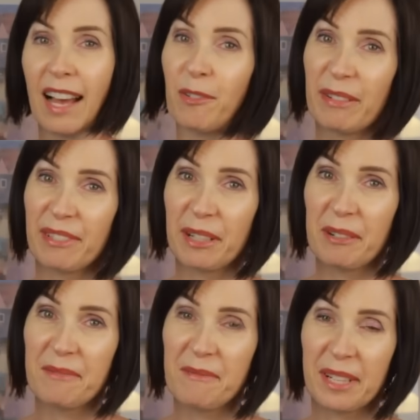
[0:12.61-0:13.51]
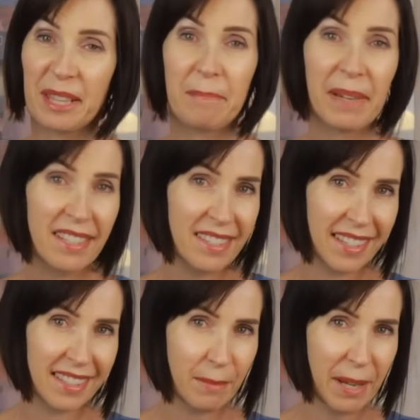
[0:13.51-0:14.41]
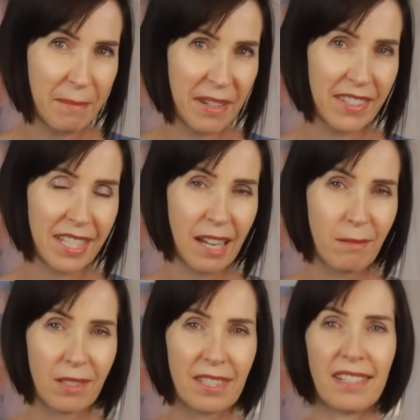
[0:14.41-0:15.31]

However, one of the best things about pivot tables